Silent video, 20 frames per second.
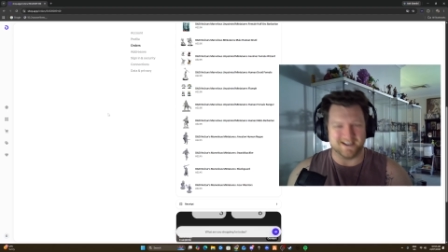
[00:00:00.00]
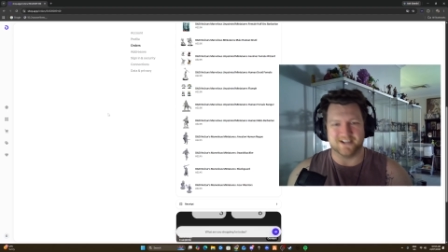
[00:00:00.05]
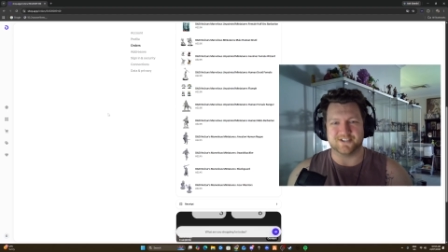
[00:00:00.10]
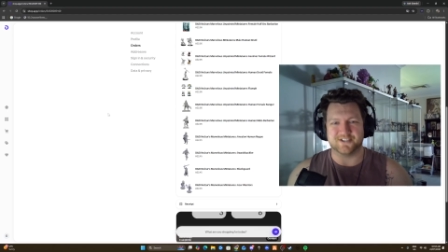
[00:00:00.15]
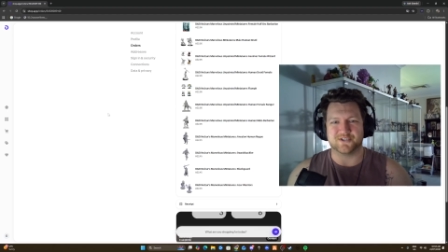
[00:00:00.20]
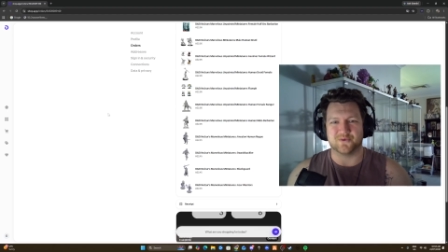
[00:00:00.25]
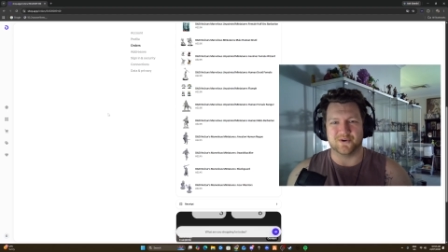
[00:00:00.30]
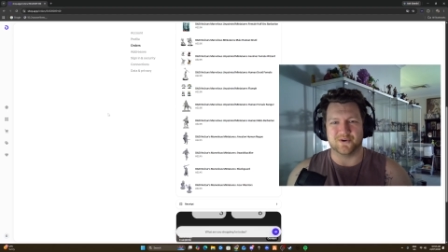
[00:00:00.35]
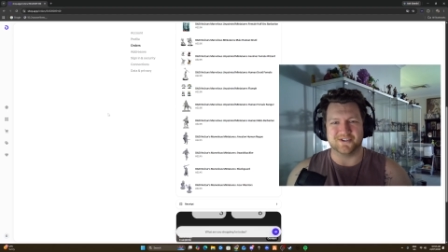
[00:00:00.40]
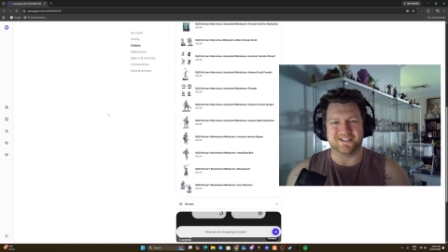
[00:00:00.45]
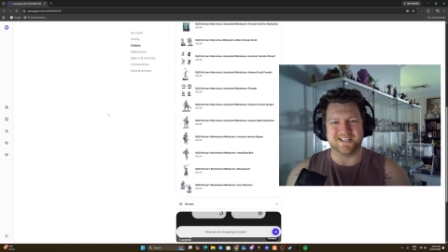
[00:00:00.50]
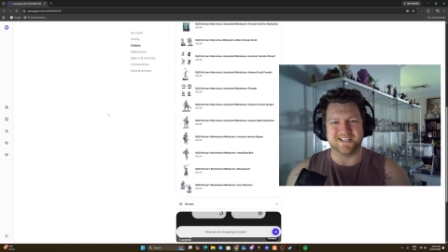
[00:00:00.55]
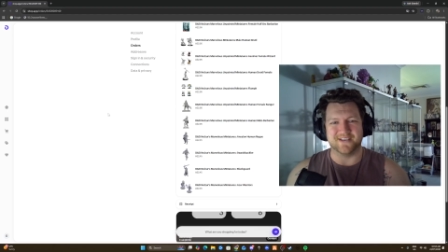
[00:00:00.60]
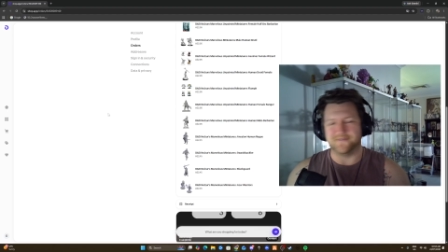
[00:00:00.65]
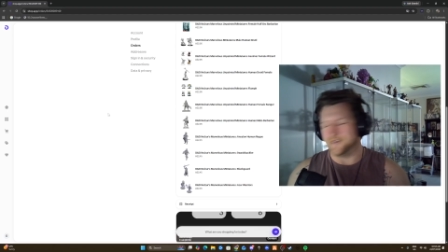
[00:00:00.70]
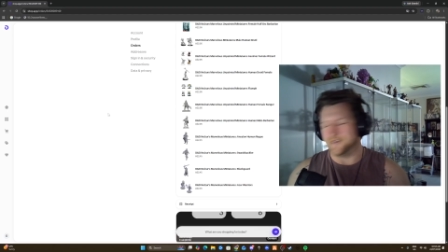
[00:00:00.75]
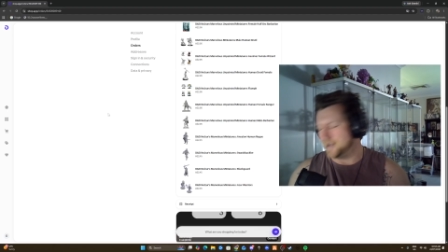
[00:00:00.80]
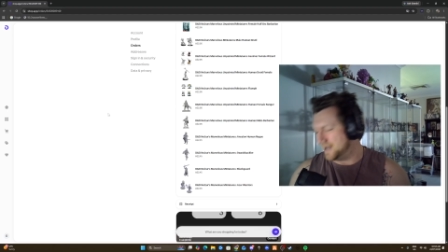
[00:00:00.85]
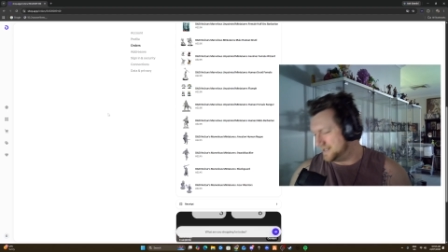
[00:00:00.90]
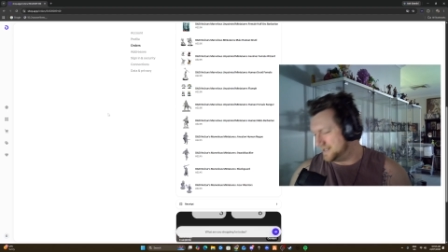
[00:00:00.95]
I just wanted to give
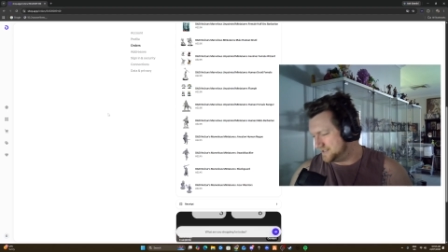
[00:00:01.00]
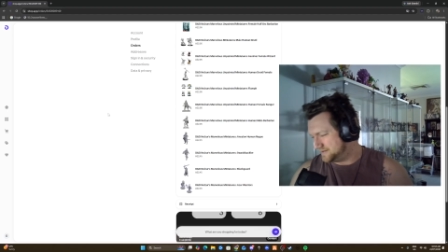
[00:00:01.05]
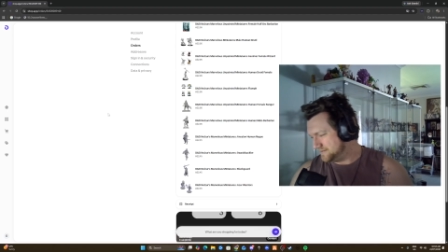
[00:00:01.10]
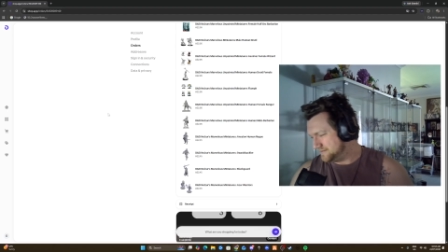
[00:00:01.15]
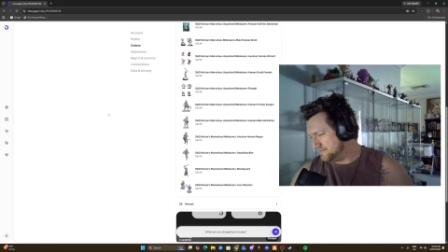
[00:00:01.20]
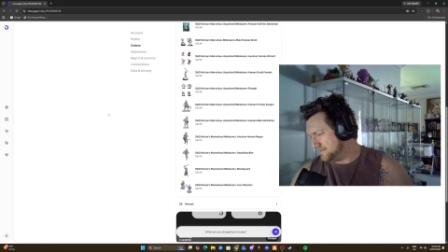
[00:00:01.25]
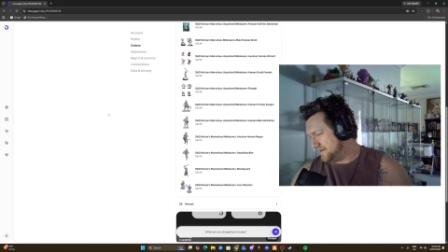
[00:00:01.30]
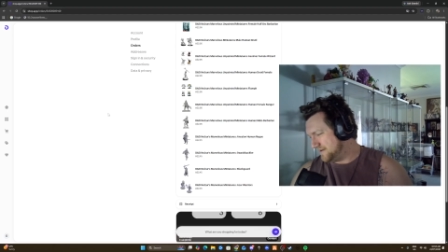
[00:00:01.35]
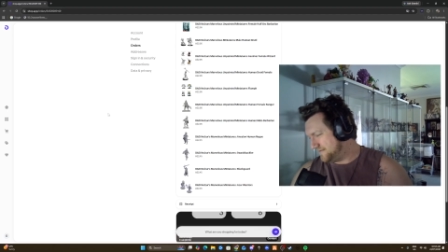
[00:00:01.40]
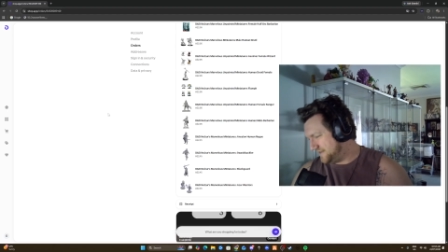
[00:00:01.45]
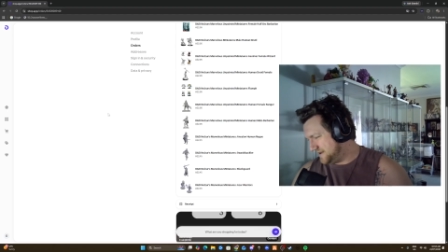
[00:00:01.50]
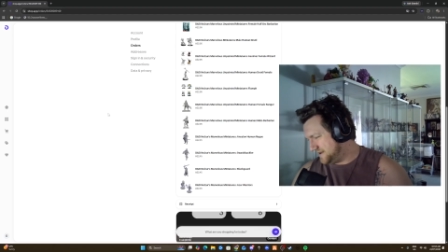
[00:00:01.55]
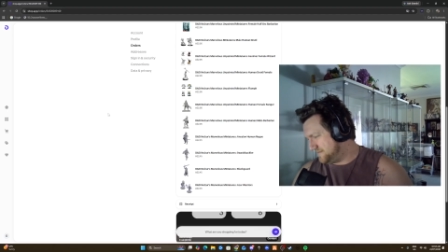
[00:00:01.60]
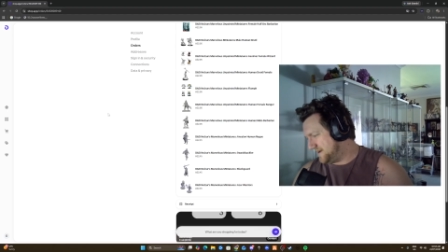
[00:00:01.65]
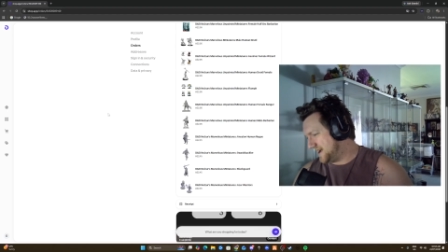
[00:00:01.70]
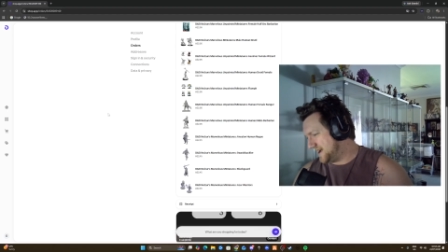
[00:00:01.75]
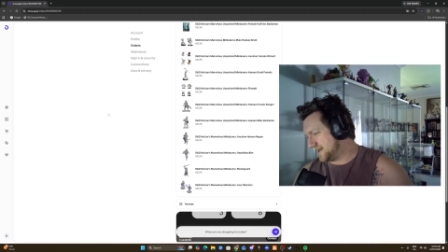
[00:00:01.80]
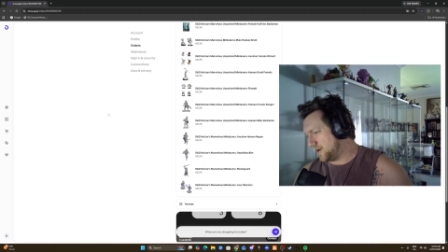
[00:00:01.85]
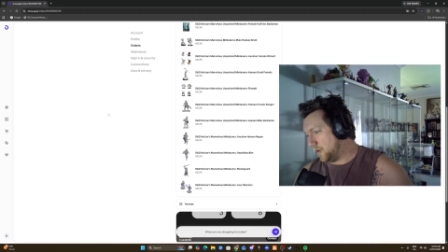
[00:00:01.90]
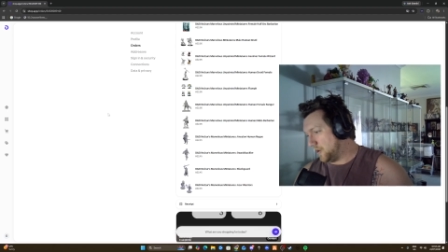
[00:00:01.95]
you guys my
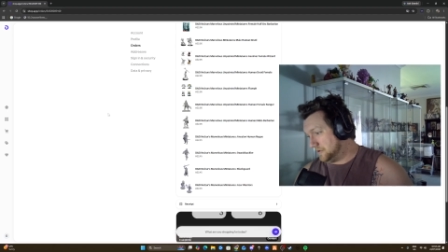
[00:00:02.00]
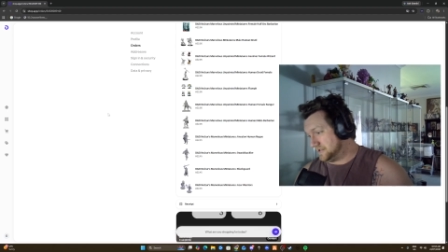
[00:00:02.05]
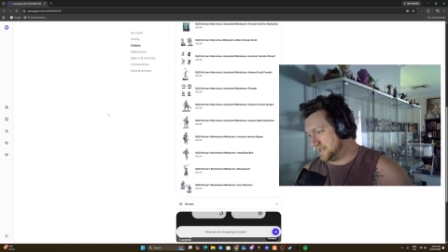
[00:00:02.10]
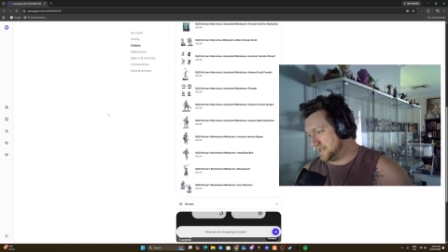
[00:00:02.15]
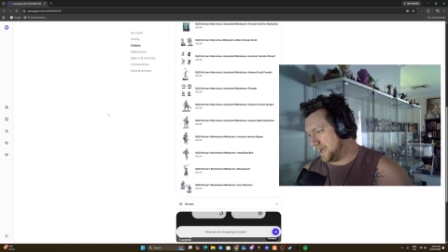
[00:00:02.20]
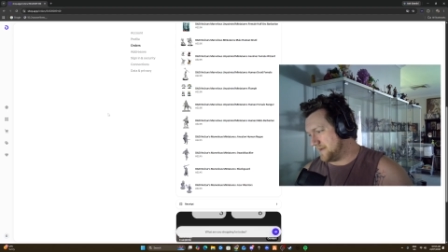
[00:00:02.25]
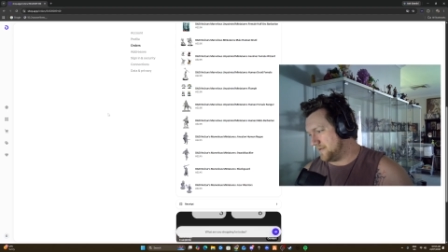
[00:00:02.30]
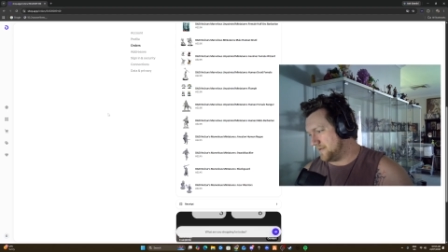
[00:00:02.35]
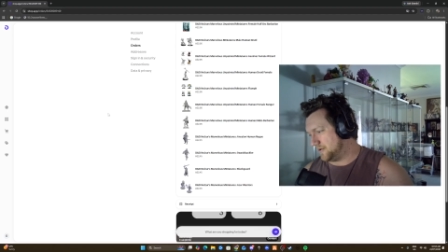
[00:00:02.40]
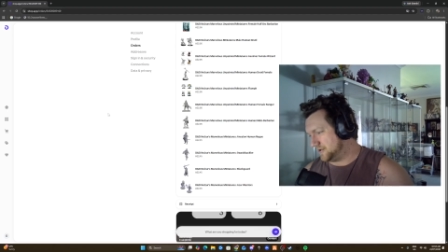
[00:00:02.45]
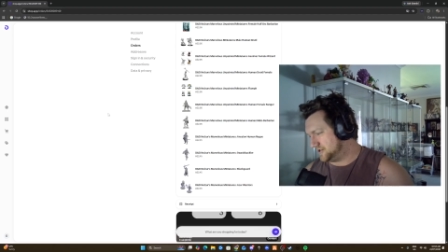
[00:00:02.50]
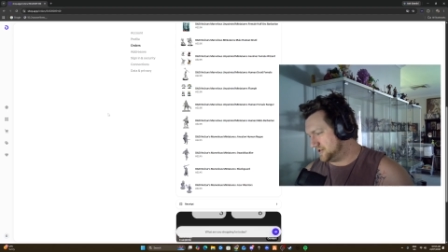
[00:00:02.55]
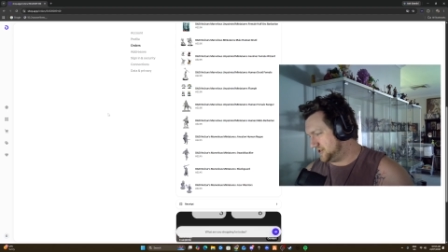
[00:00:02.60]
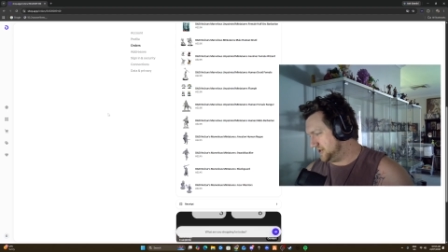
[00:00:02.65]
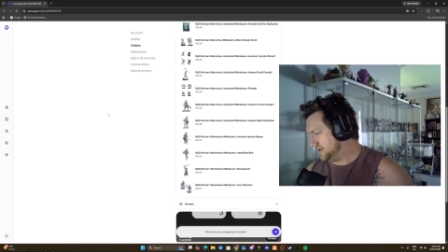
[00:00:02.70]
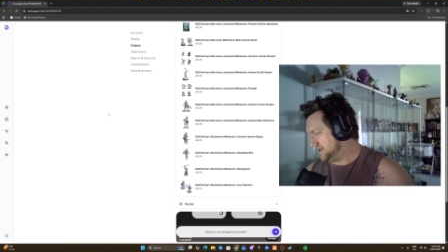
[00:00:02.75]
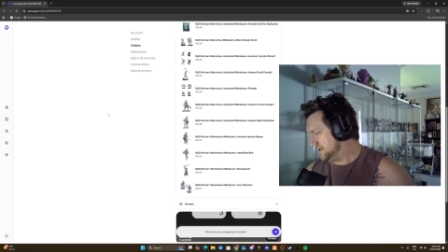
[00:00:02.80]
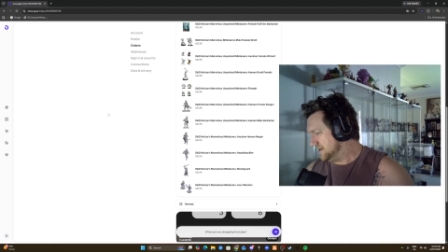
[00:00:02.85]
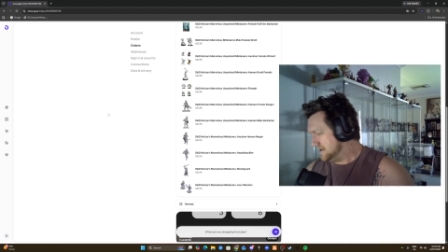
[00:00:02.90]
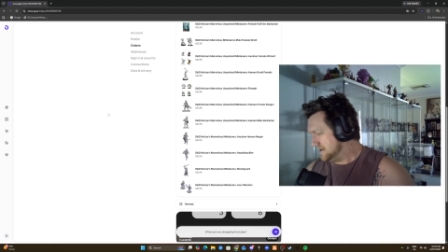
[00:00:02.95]
feedback on
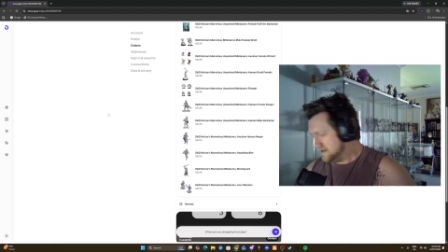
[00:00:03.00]
Gameology.